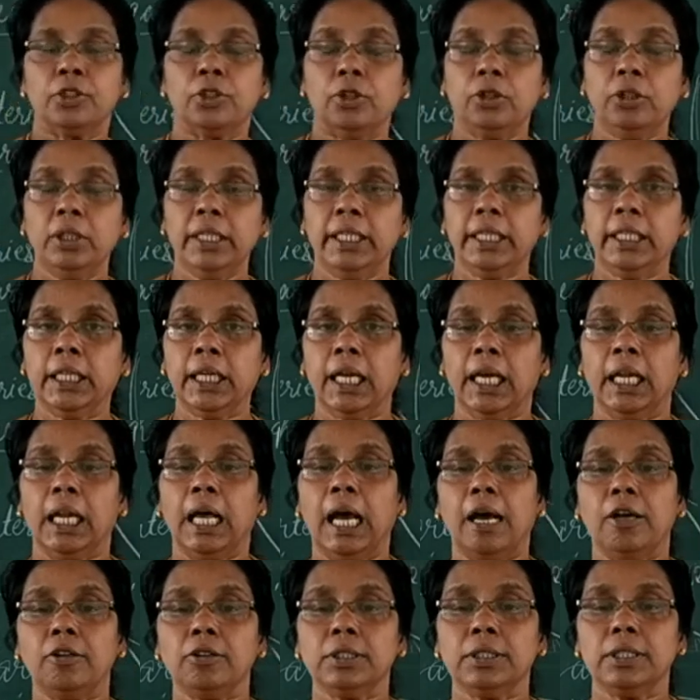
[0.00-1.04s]
so it
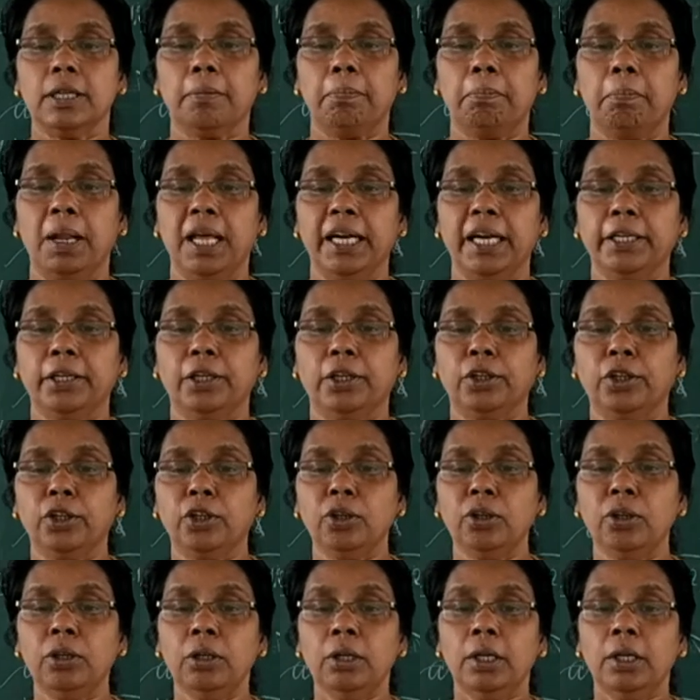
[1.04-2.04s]
allows the blood to,